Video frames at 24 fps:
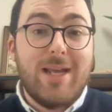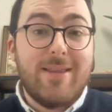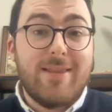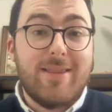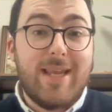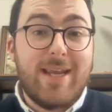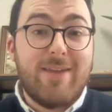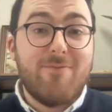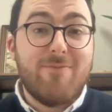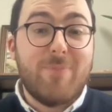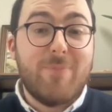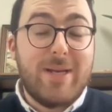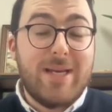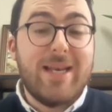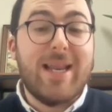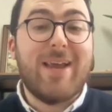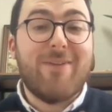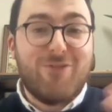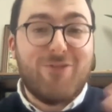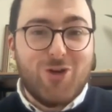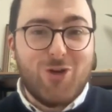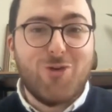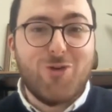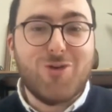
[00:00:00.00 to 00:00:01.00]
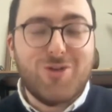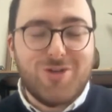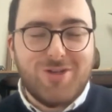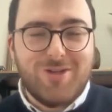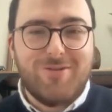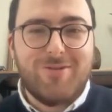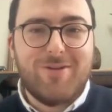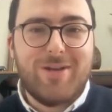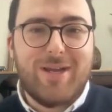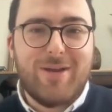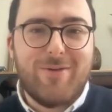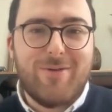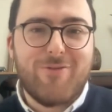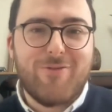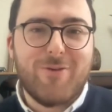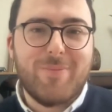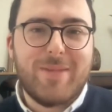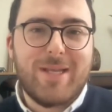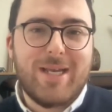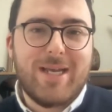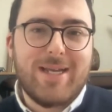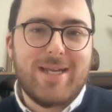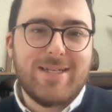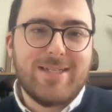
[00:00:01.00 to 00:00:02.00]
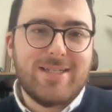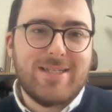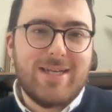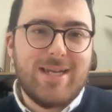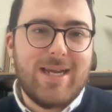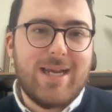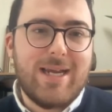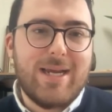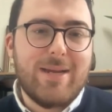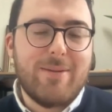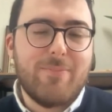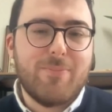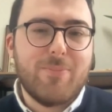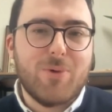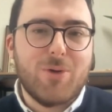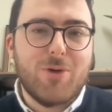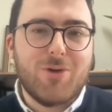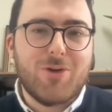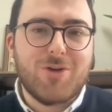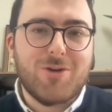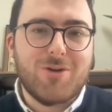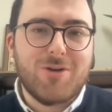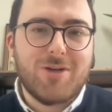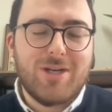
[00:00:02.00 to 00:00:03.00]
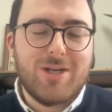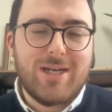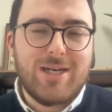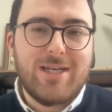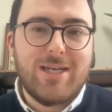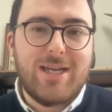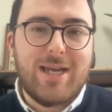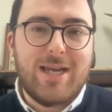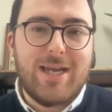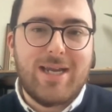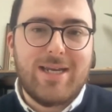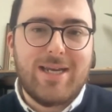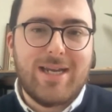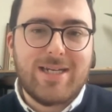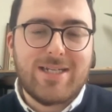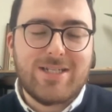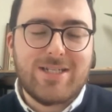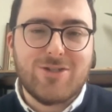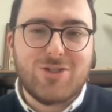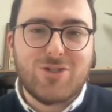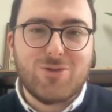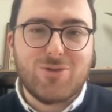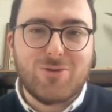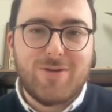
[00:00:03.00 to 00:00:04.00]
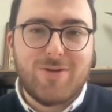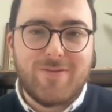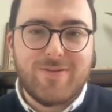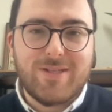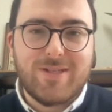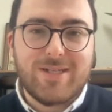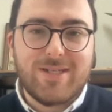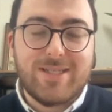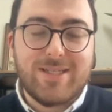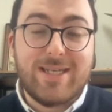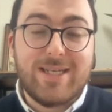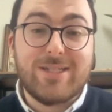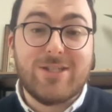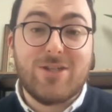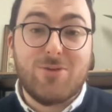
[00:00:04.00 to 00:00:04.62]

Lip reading: they've been left out from that broader national story of success.